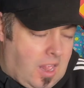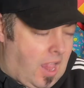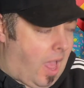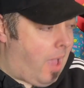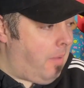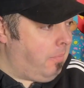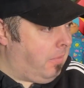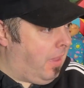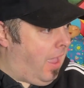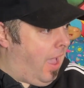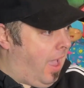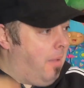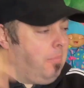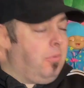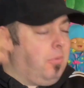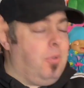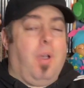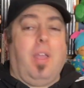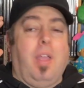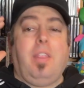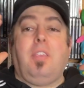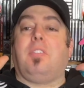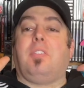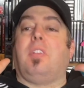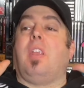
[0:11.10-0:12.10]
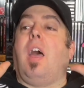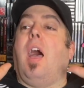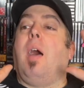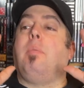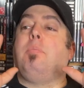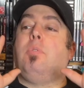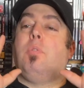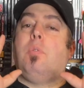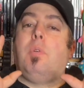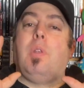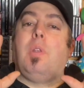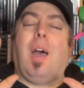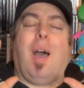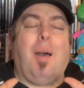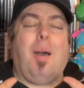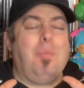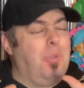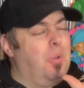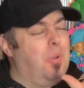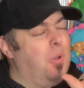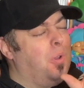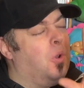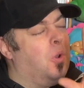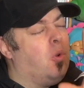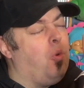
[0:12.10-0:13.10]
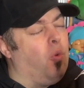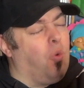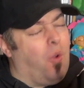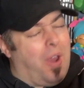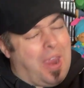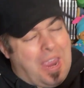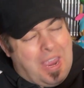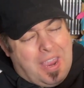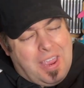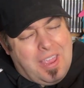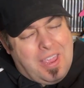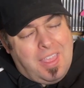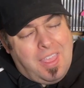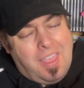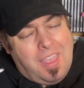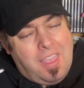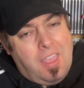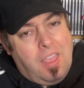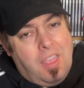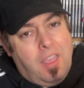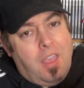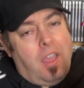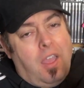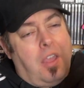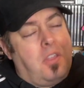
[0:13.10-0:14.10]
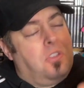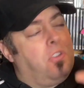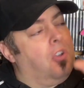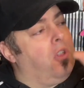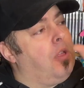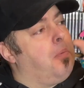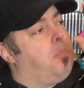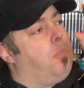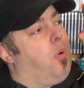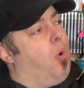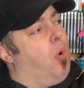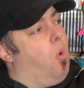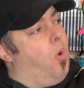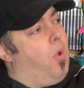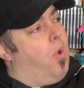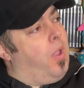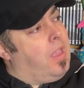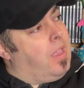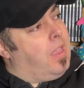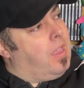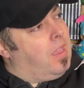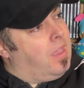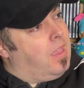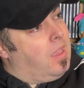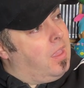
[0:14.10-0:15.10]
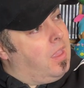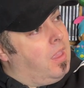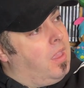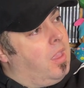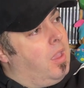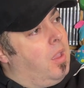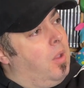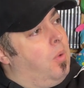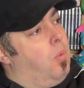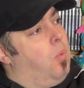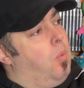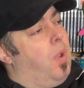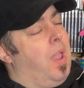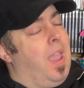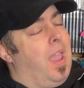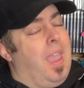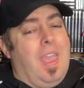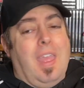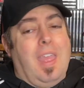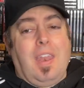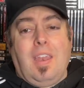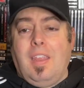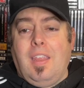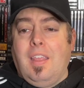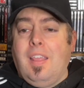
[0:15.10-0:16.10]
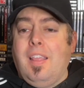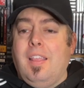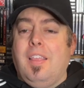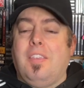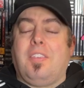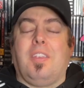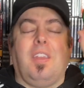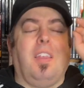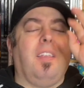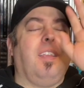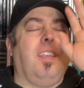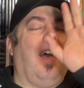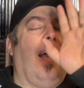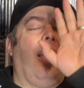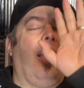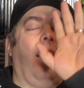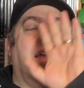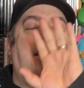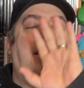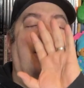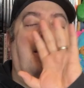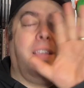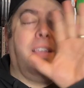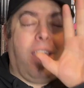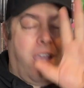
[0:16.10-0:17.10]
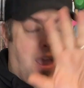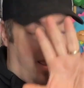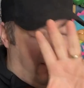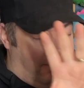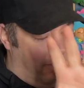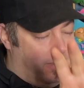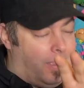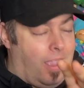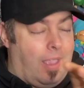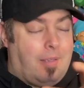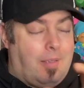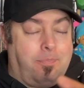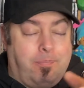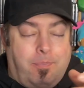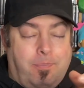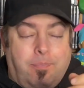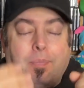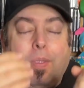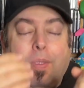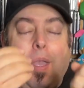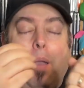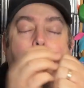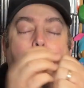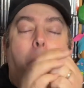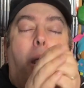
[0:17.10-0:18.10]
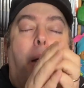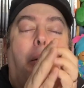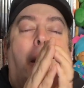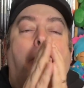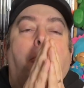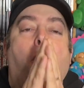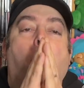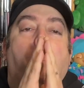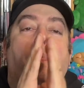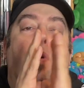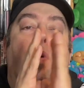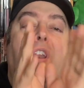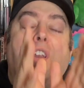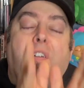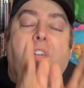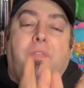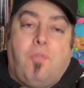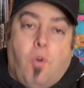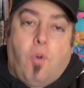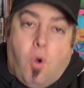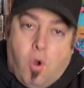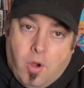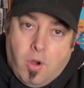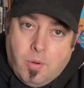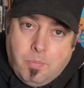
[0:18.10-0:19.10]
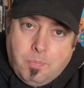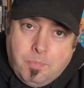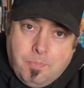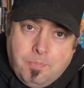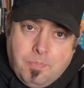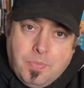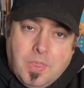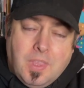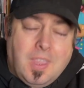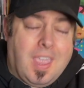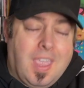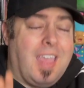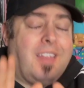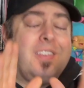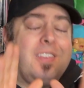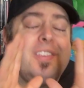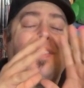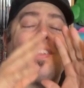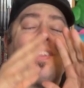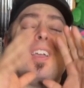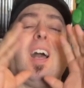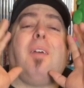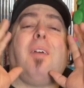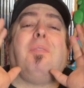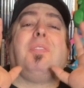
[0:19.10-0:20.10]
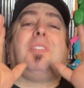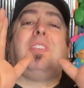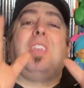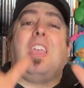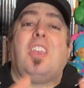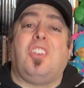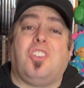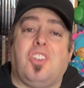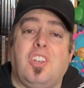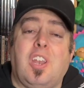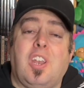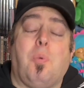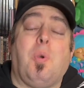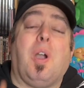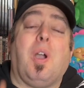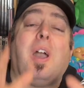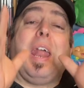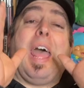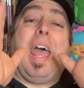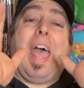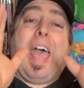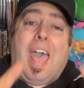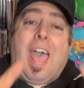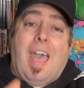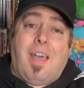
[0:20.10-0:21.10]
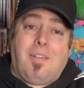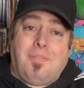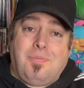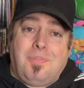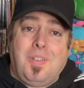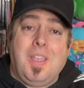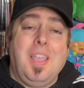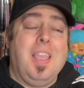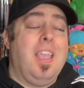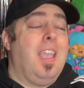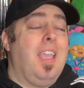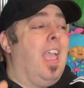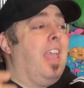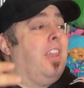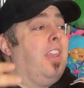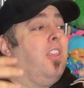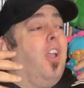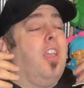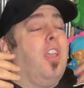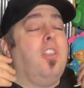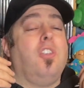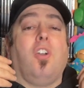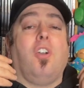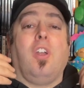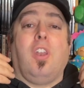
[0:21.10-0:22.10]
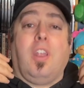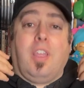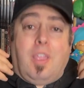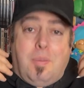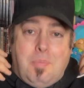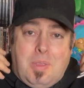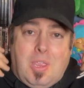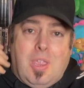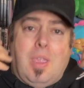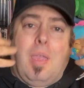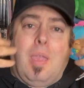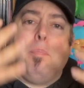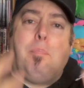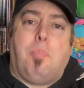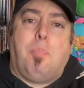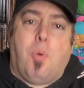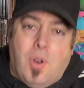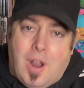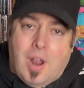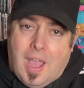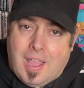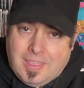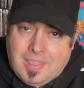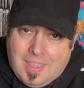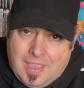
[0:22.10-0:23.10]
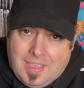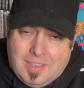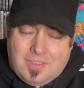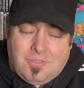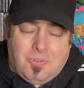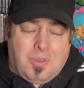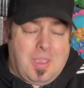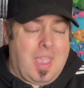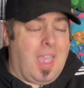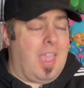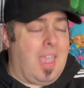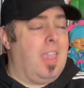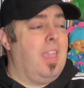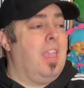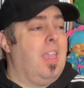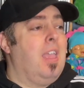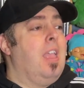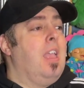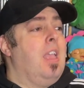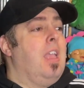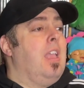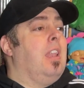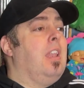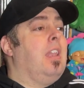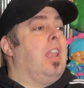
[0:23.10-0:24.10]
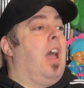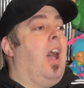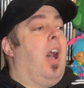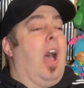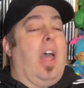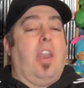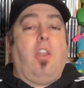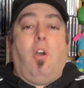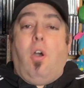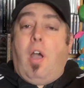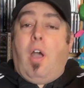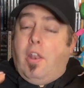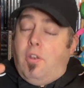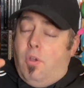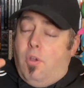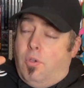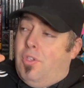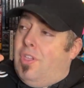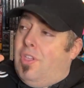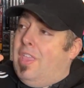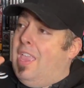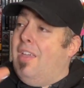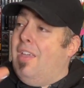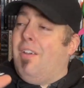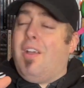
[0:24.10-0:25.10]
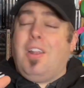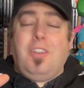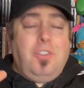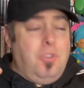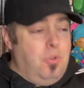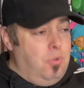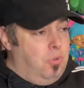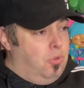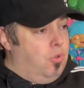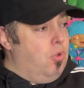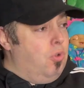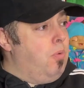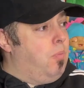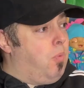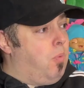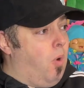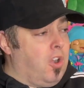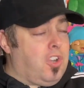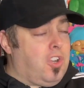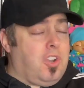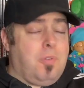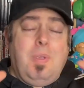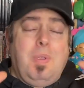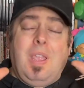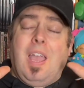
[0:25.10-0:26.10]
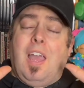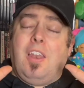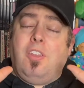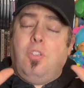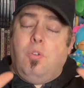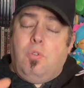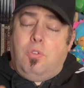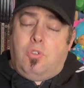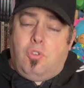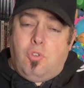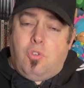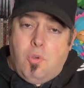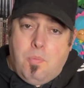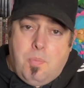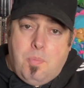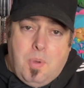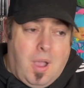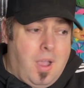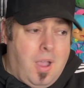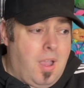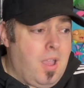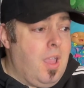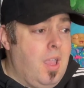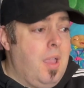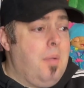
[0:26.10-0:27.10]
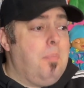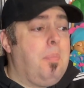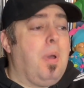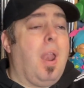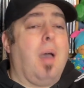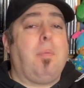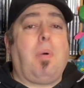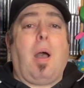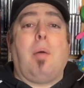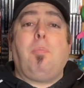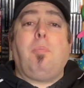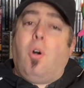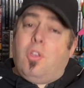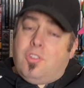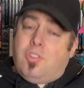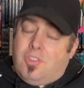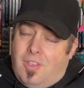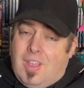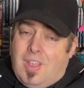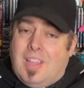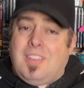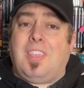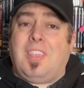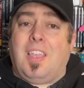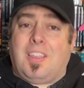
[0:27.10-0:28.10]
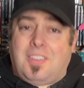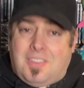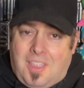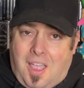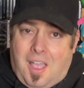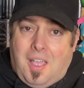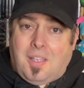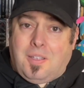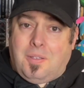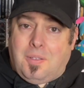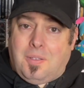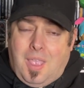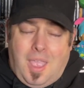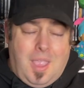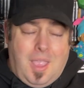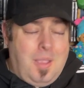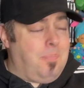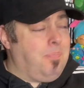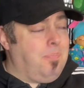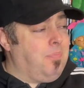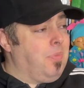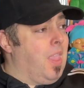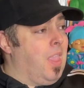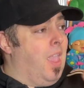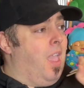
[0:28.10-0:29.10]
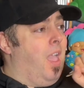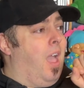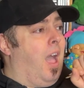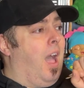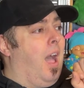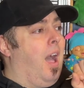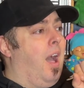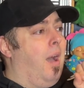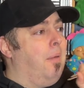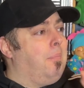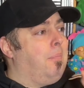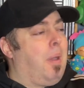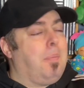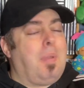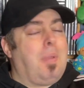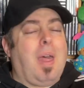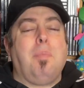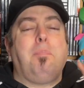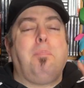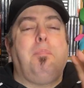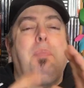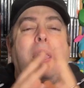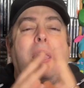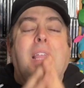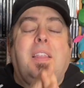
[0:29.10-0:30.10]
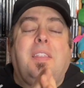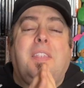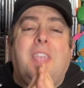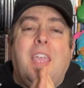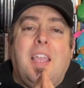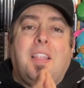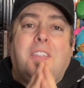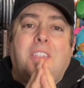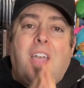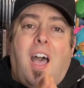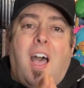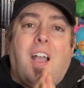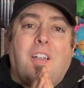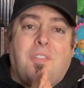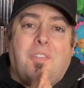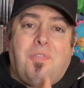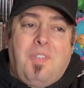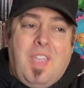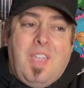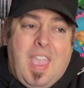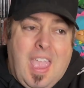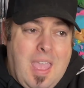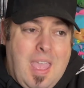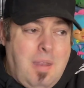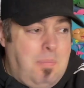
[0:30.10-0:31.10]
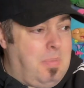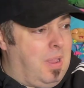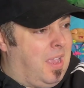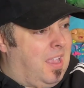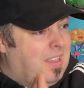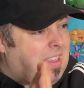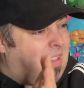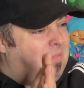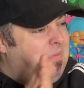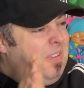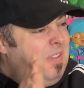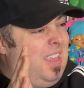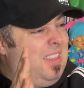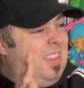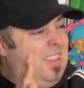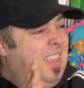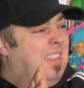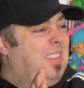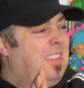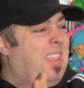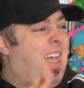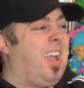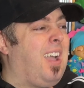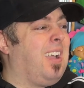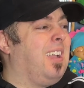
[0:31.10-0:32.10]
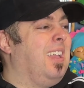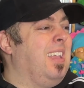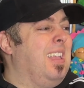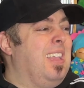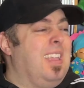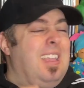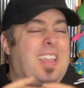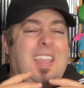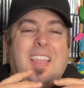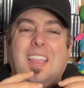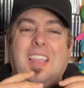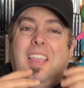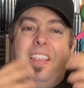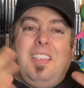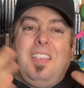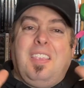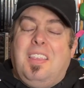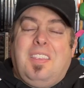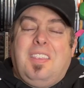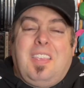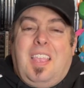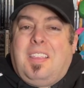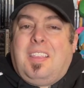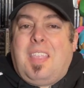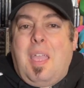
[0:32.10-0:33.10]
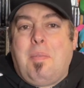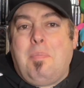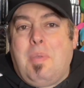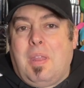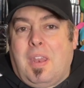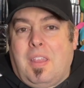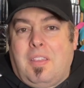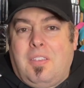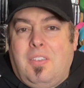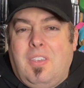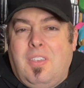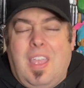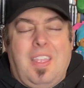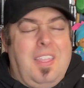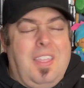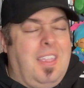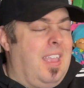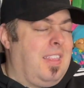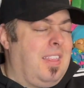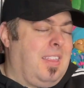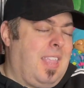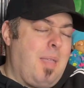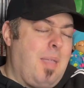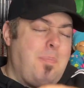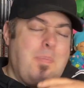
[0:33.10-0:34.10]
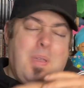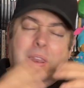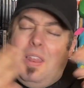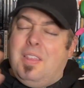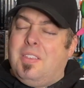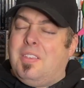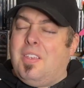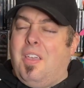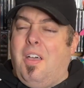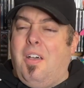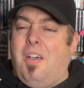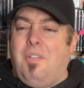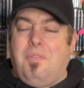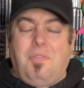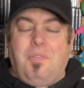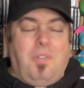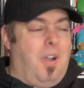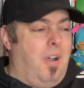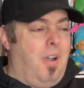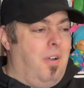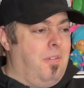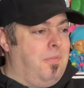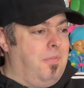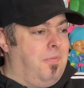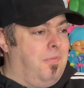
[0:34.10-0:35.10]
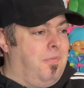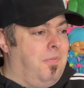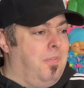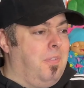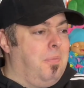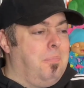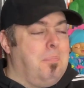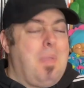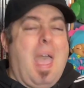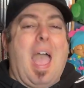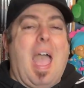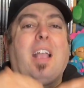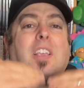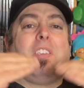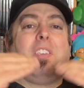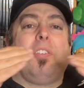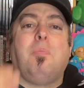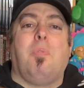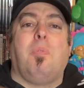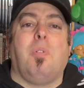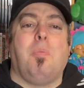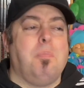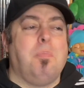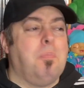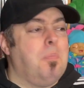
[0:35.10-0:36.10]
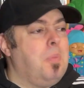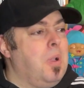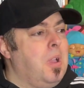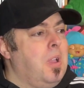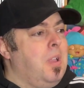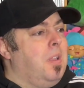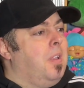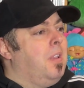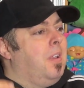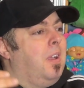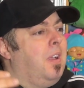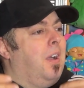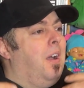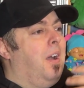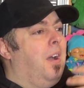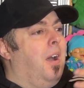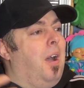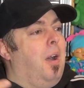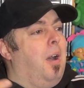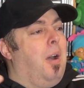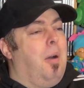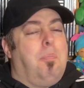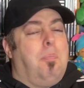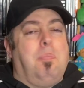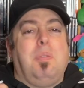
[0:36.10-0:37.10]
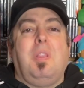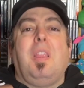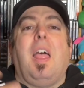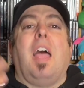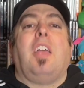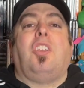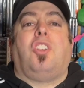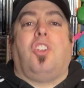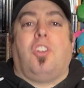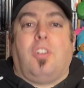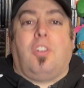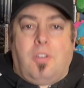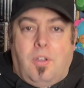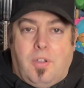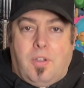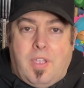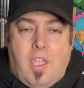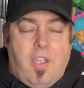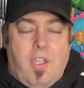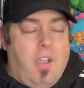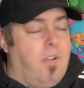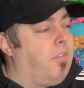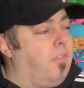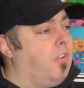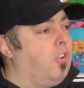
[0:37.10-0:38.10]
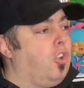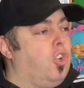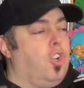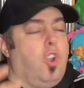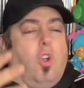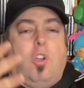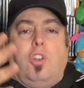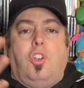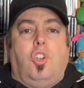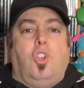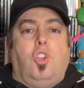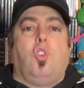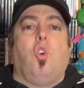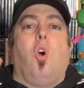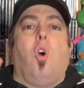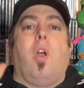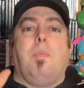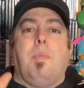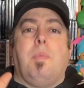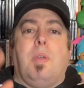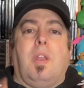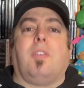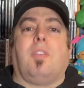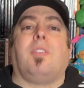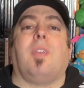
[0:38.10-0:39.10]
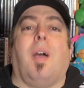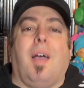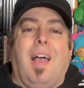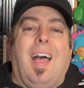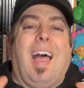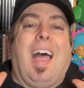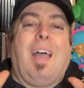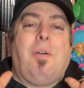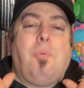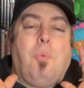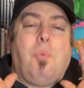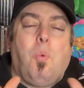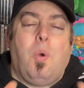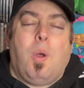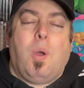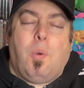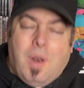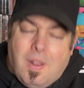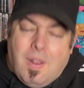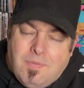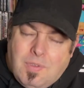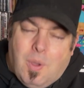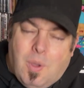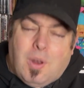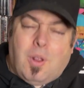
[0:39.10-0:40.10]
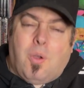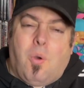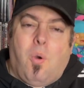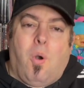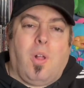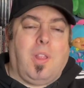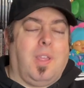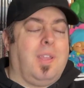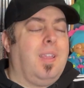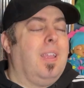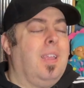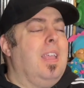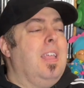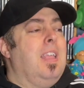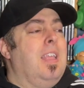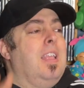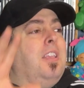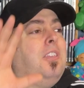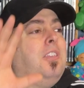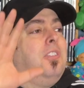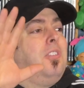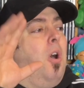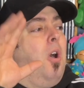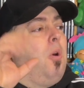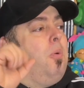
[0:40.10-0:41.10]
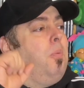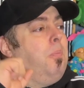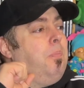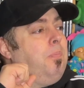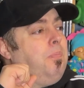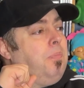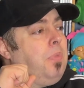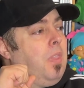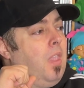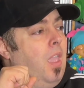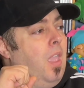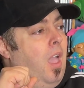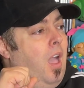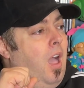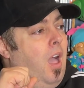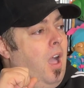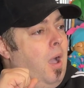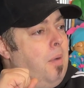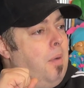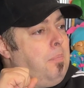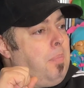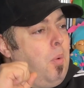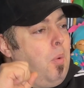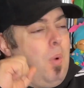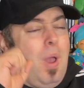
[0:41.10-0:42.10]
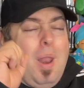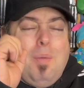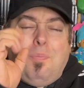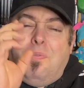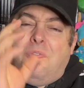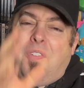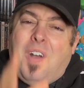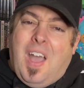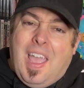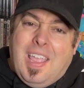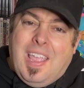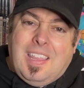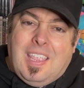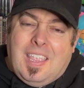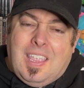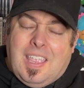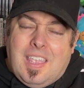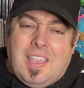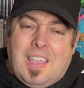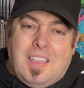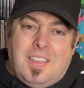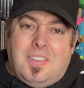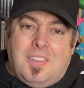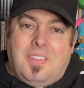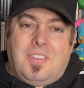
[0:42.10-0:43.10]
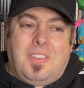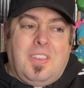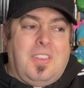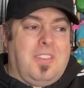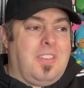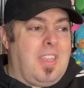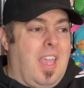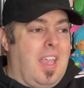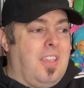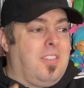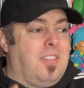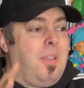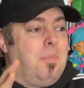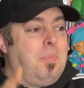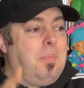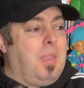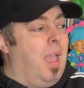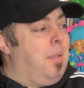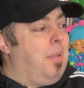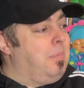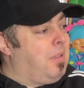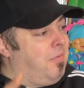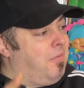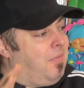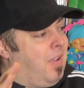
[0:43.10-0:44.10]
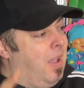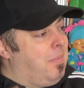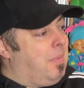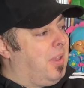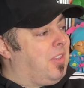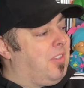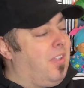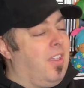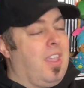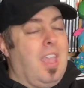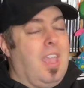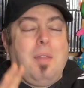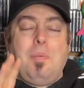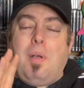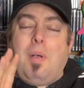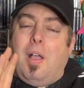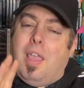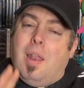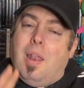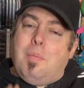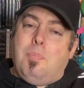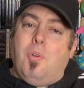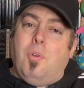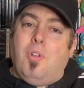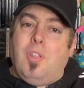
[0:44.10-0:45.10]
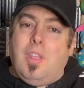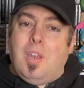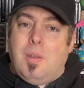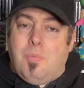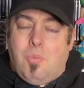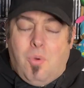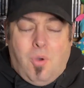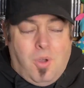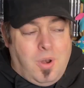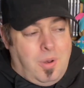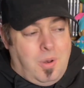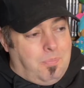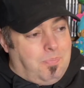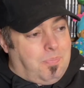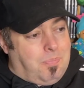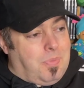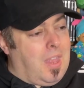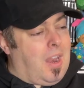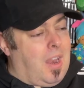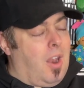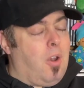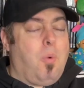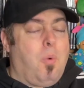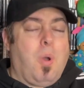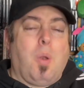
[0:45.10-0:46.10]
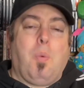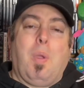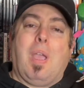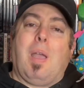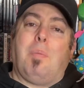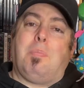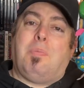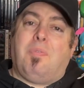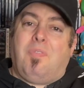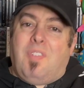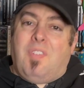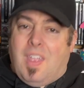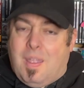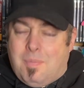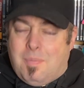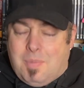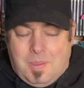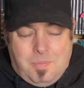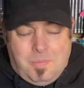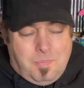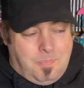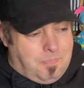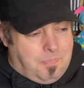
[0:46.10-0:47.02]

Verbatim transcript: I'm I'm doing. Listen, I'm doing. I'm doing great until the point when listen. Okay, okay. I, am opening a forum. Okay, this is a conversation that we're gonna have, and you and you're gonna give me input on this. Okay, now, I know I know you're here on YouTube, watching me on YouTube, but but I'm also on TikTok, okay? Uh, um, I'm not a big TikTok fan because I figure TikTok, it's it's like 10 minutes. You get you get 10 minutes of of maximum uh, pleasure, okay, or, enjoyment or so, I, whatever you want to call it. So, uh, but what I'm finding is is that sometimes I'll find myself I'll get up I'll get up early in the morning and I don't want to wake up the family.